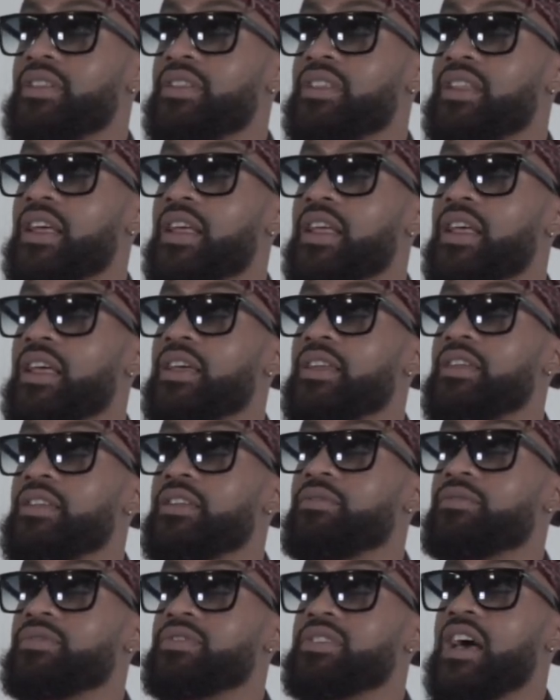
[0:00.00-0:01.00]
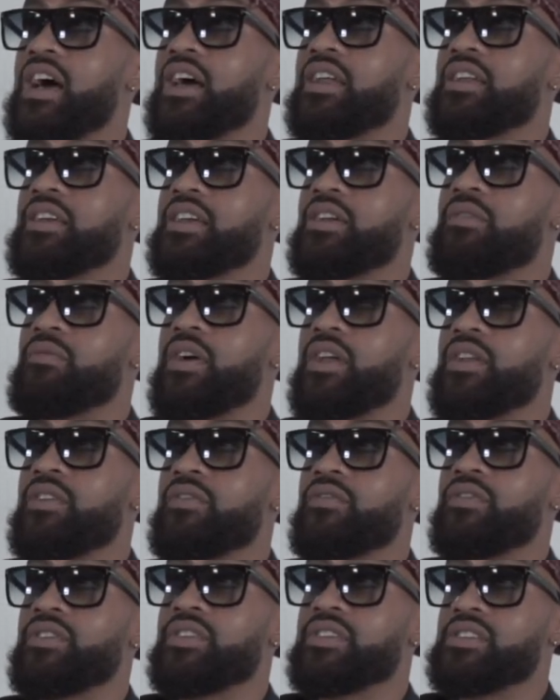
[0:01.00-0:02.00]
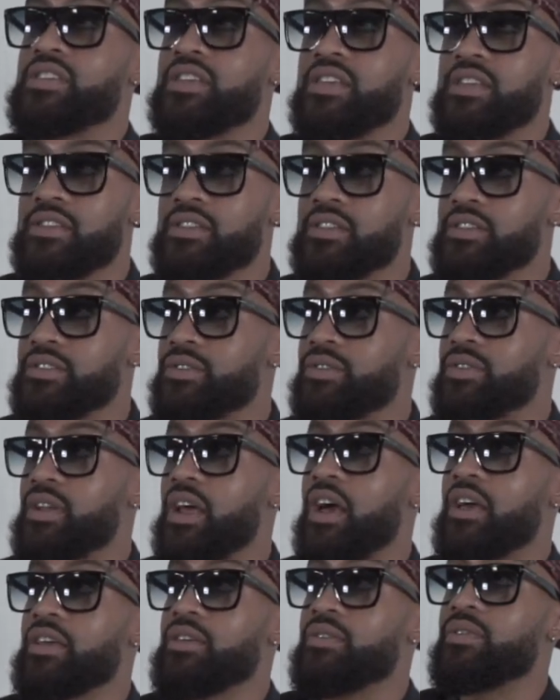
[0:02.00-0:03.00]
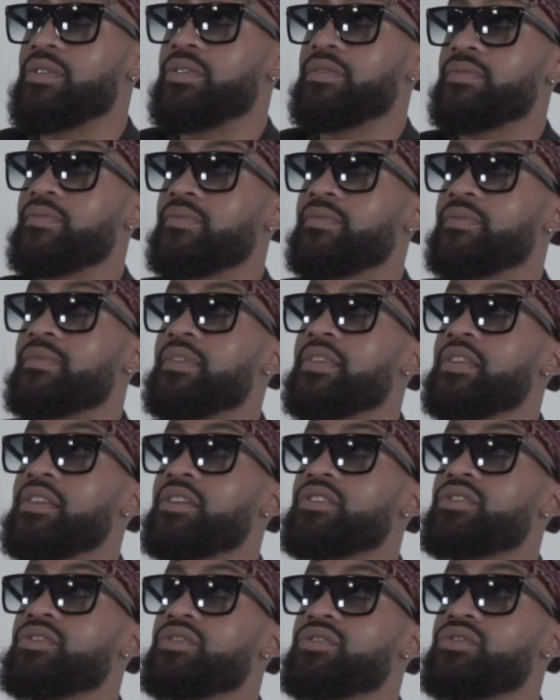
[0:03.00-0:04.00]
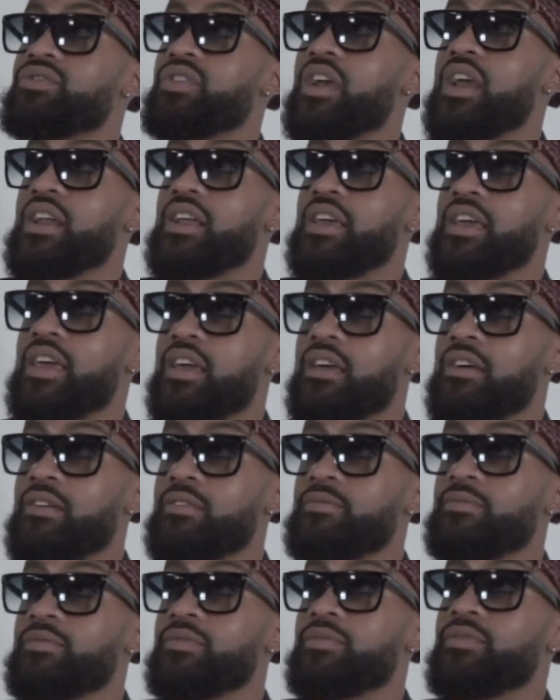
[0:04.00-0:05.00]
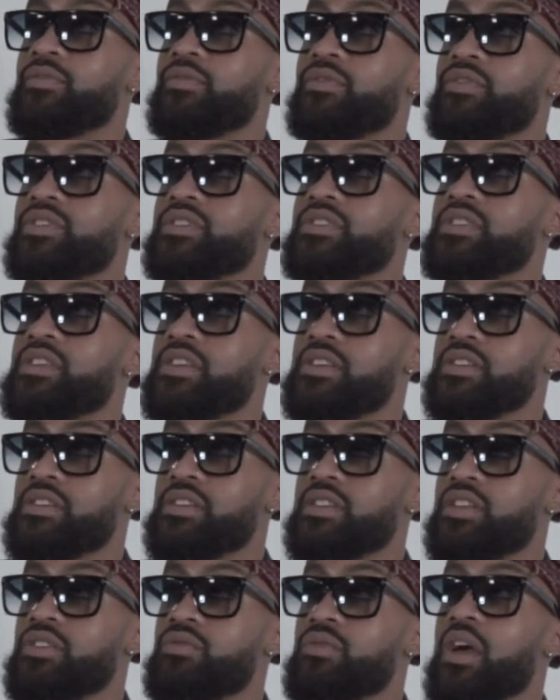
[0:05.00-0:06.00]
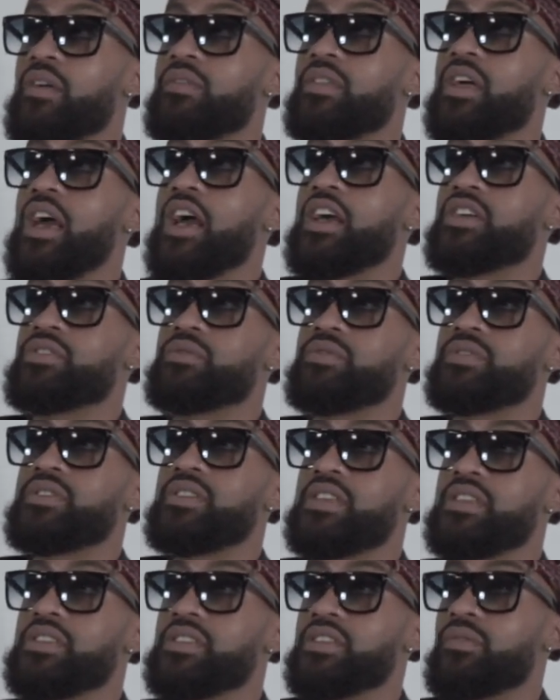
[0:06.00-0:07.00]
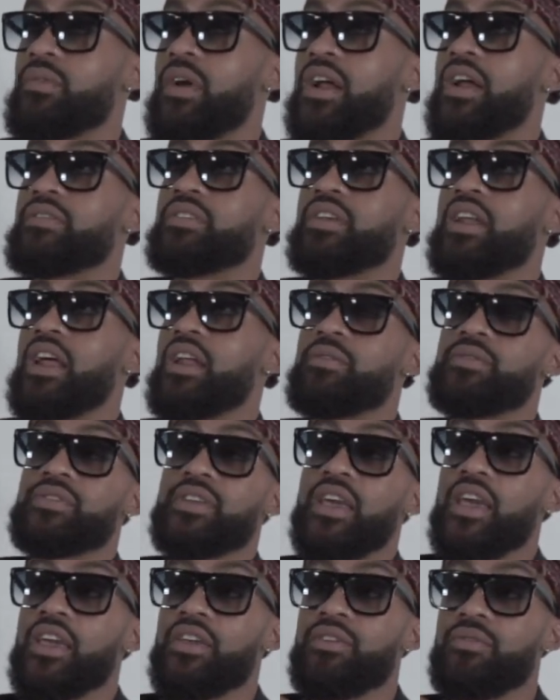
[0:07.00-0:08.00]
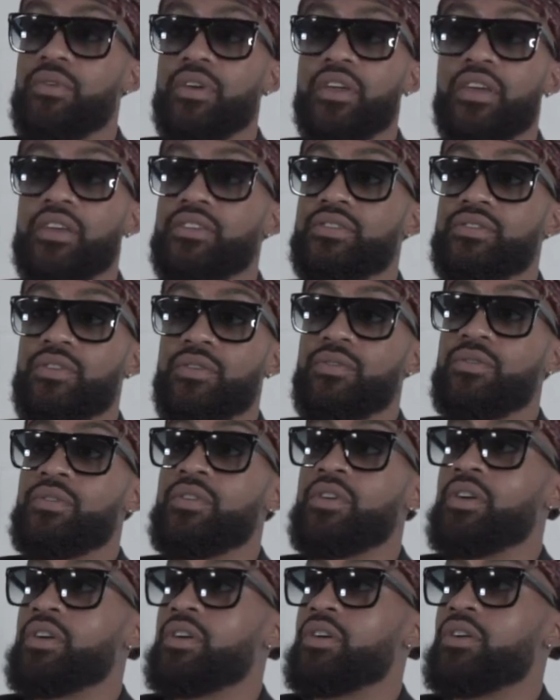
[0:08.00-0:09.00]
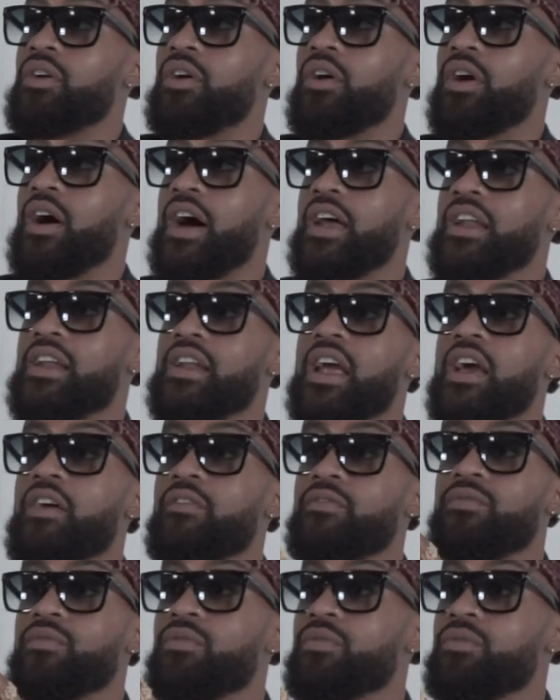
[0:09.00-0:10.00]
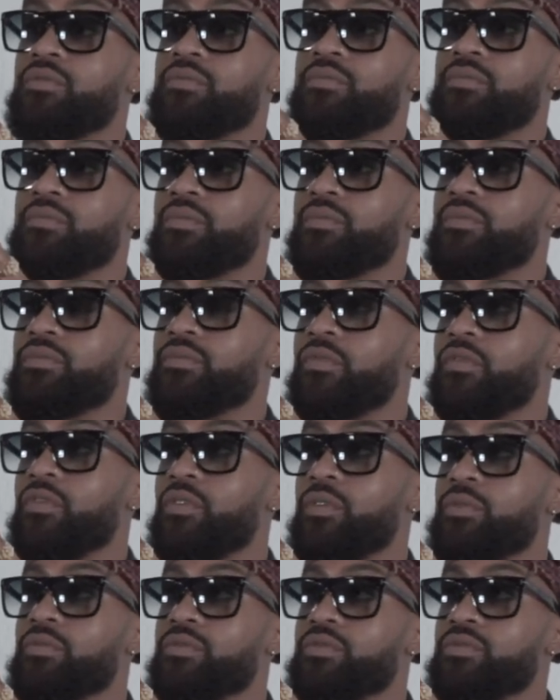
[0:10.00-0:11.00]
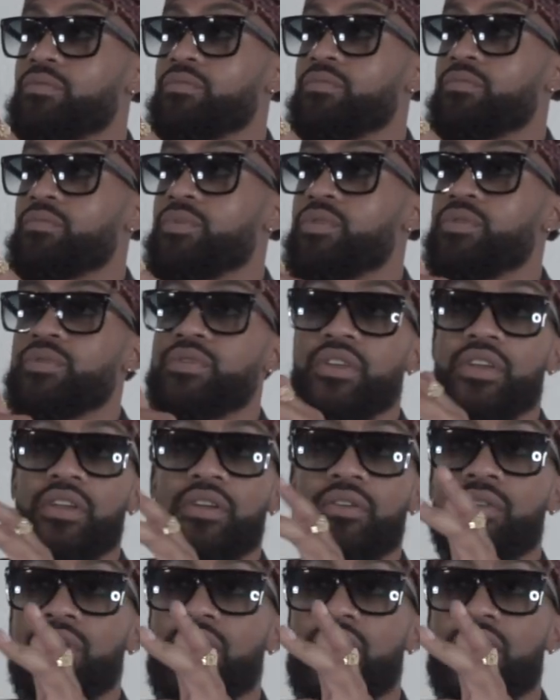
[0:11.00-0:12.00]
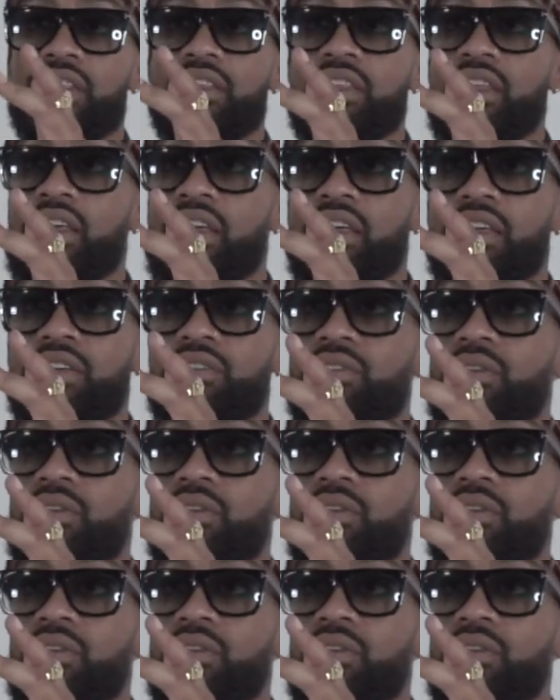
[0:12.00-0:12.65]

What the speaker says: Then it was time to get ready for the season. So now you're in training camp for the season. Then you have the actual season. Right after that, it was AAU again. So I didn't have room for music or anything.